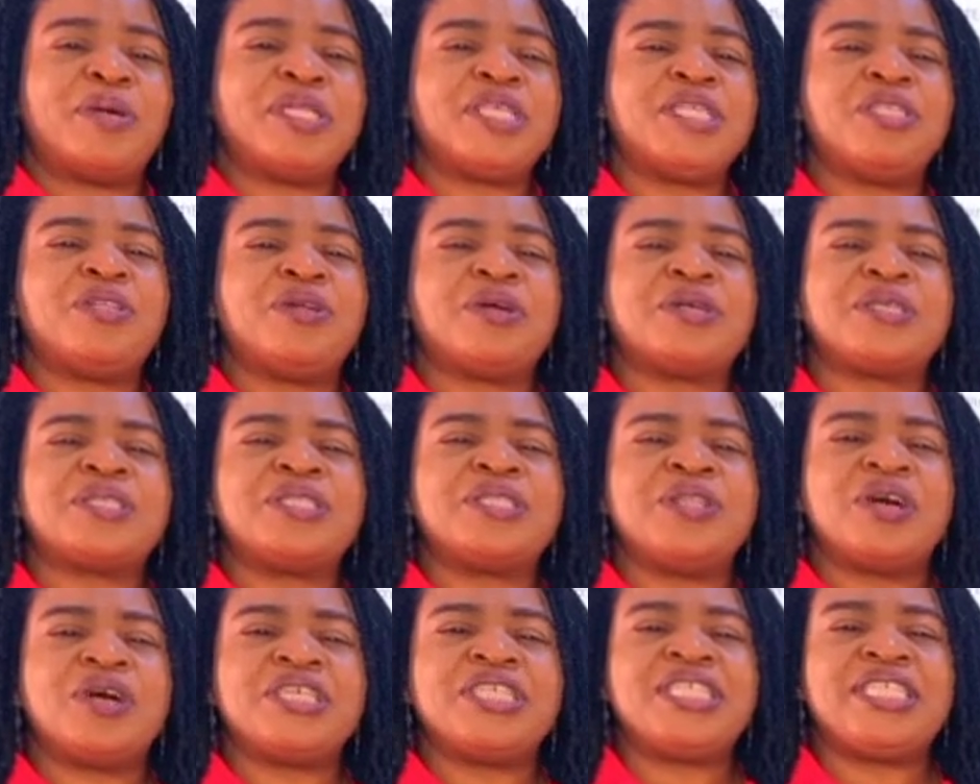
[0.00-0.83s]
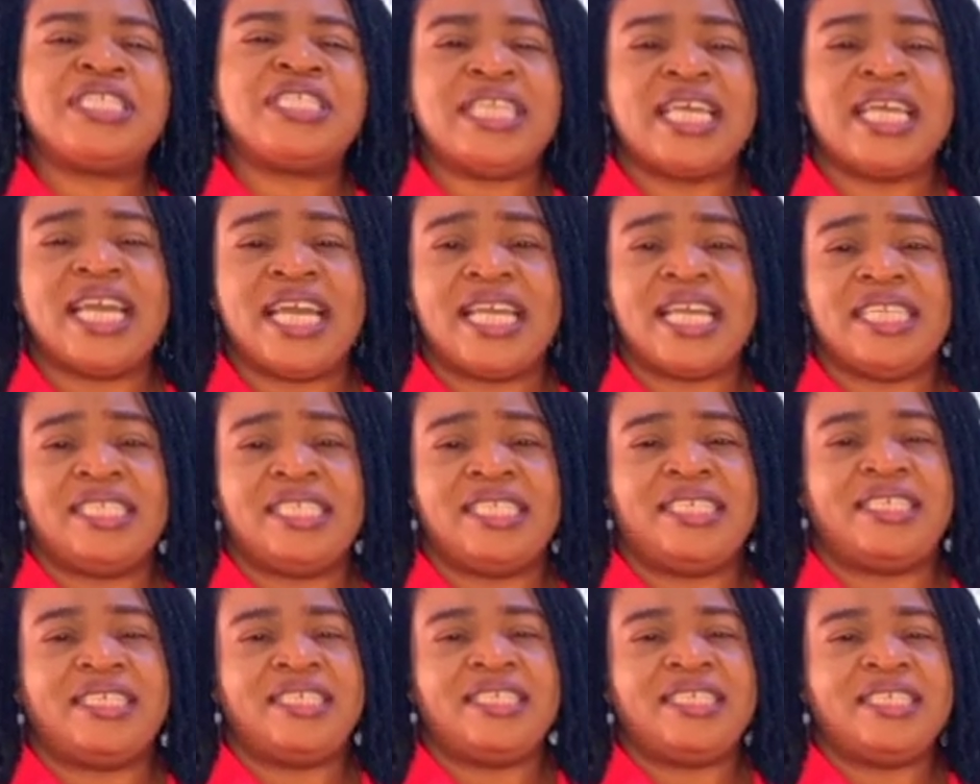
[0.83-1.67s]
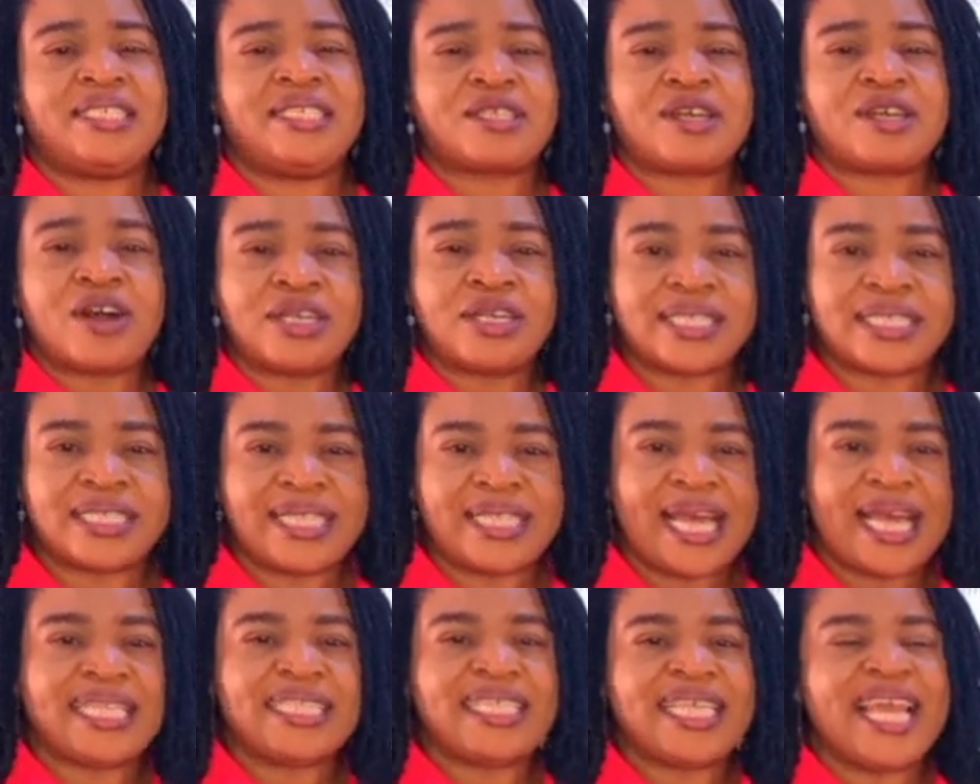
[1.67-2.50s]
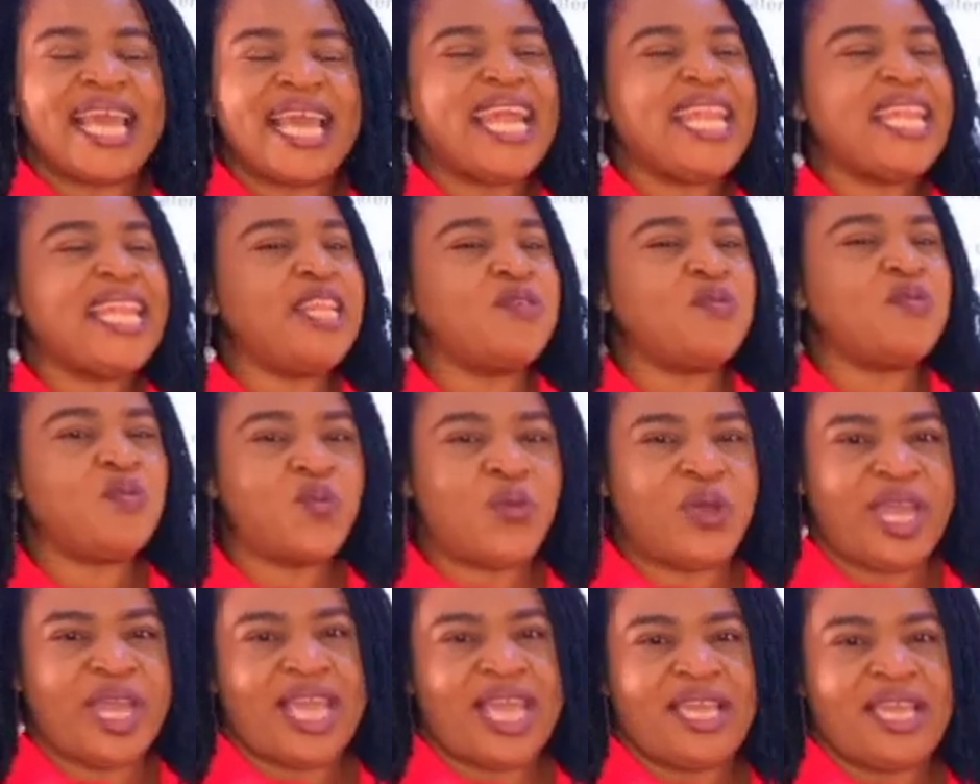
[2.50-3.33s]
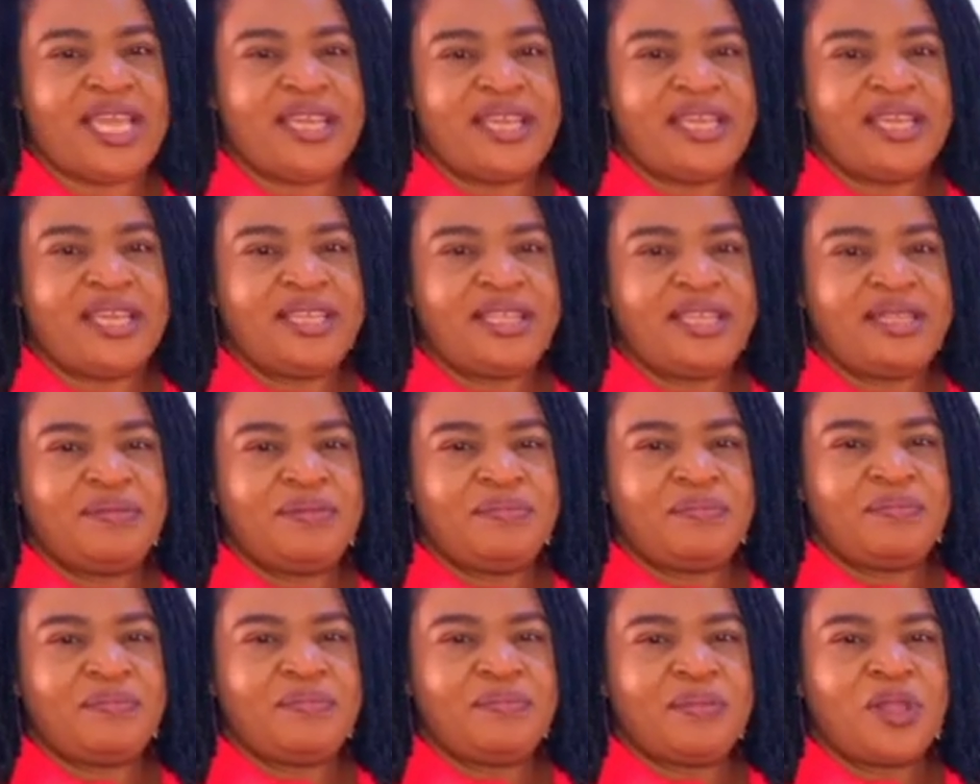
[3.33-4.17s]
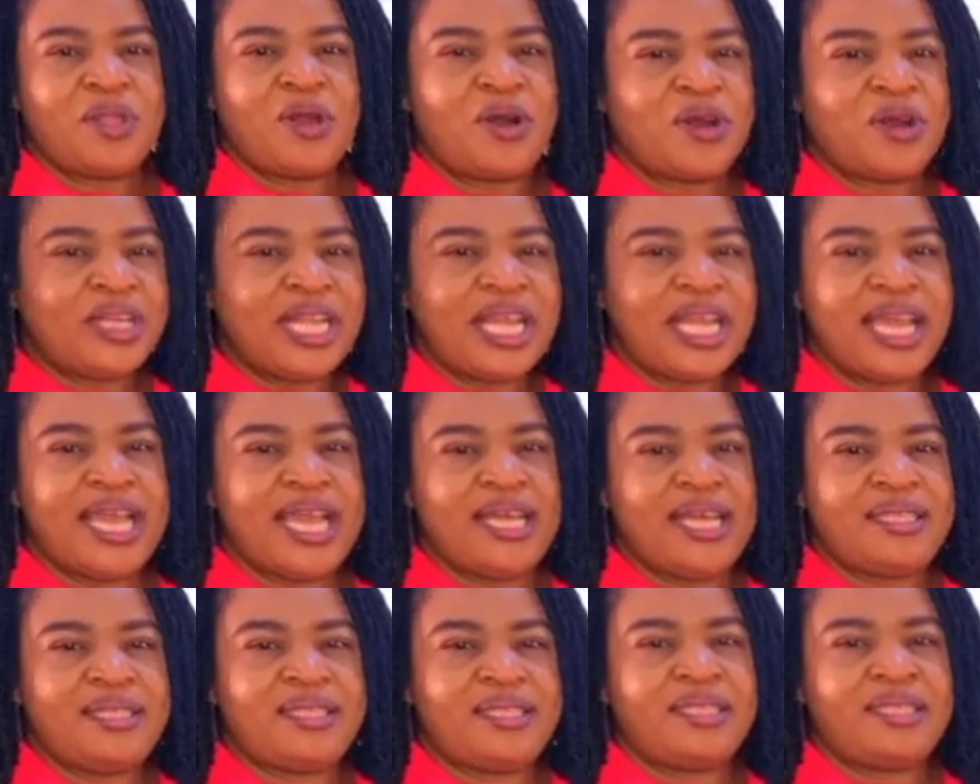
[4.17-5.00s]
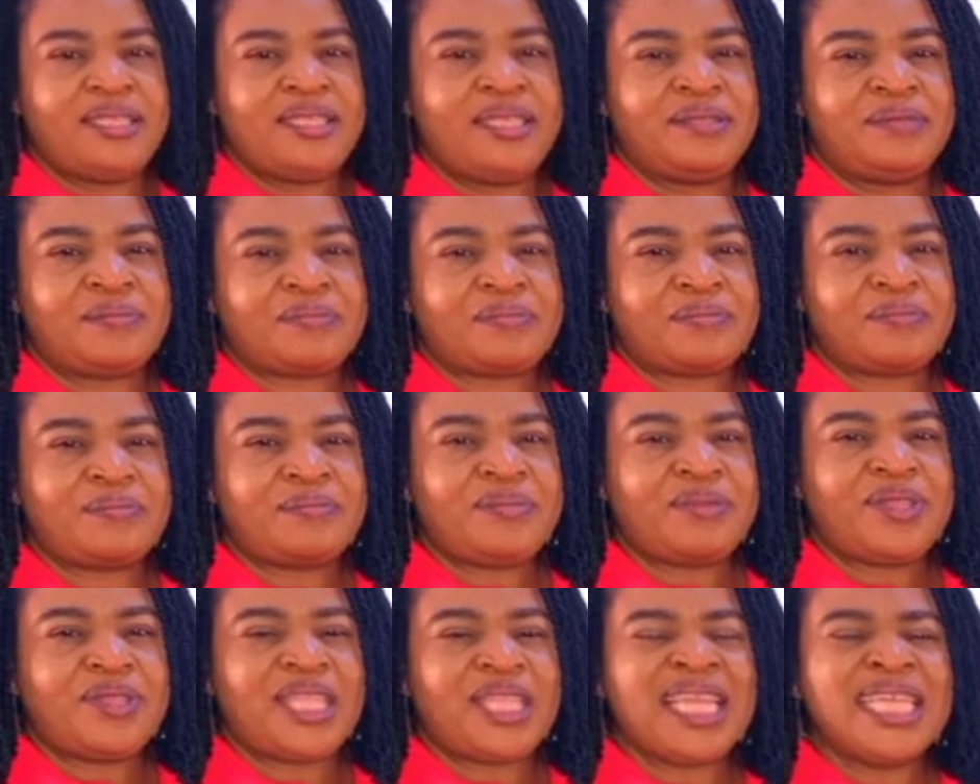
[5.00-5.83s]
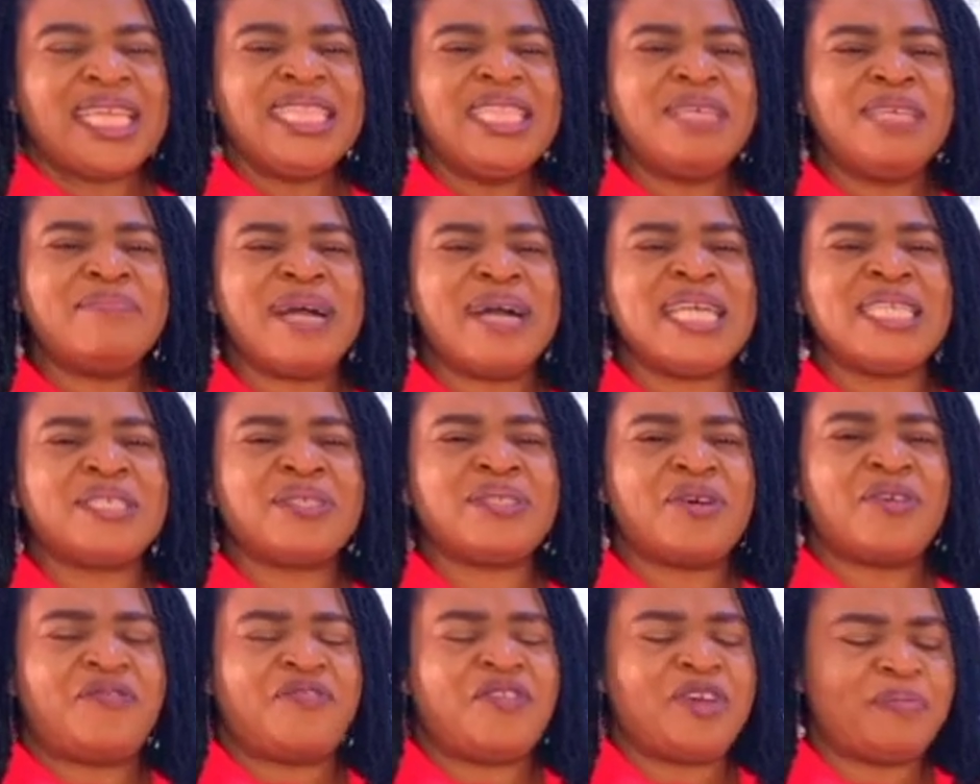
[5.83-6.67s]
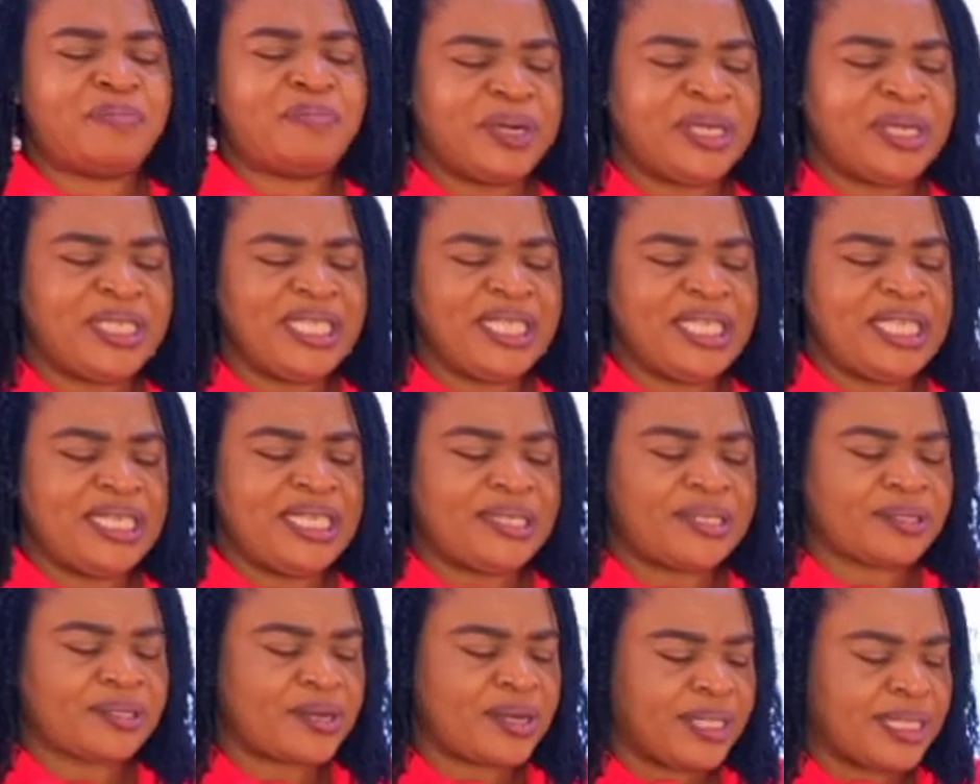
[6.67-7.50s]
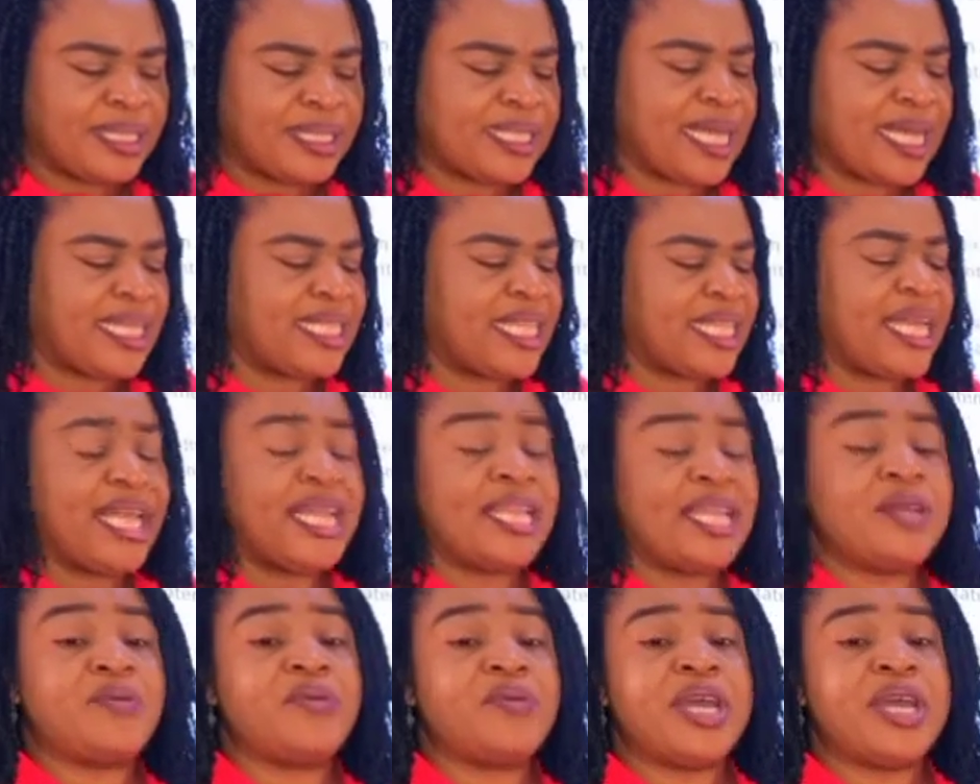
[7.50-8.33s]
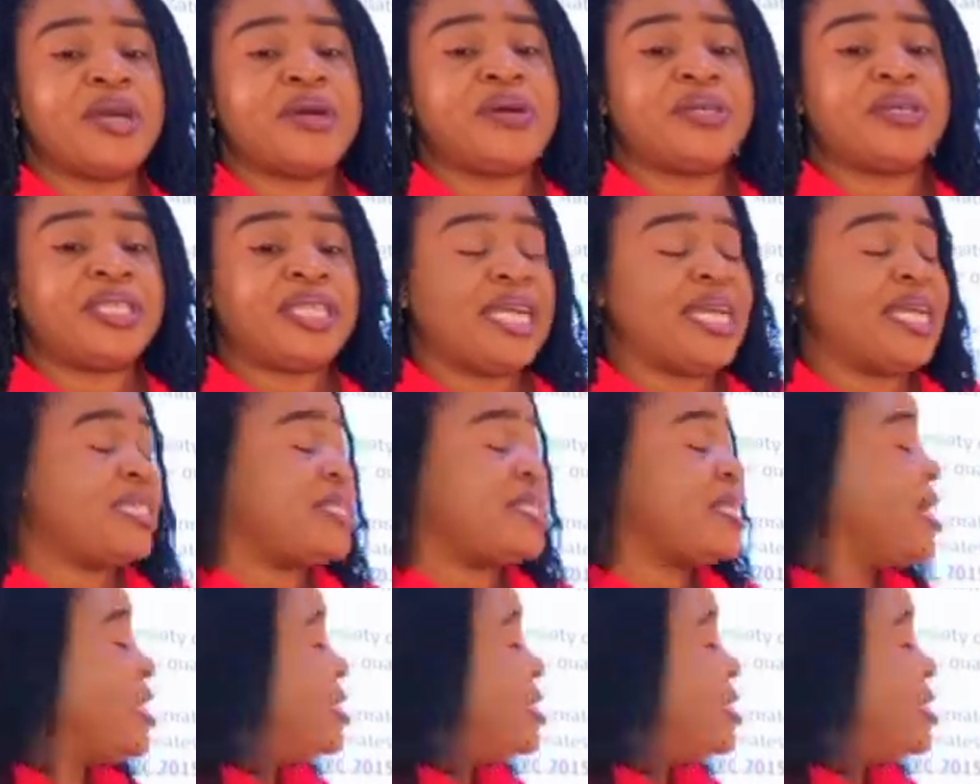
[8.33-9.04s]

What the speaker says: does not change. It's constant anywhere on earth. The mass of a body is constant anywhere on earth.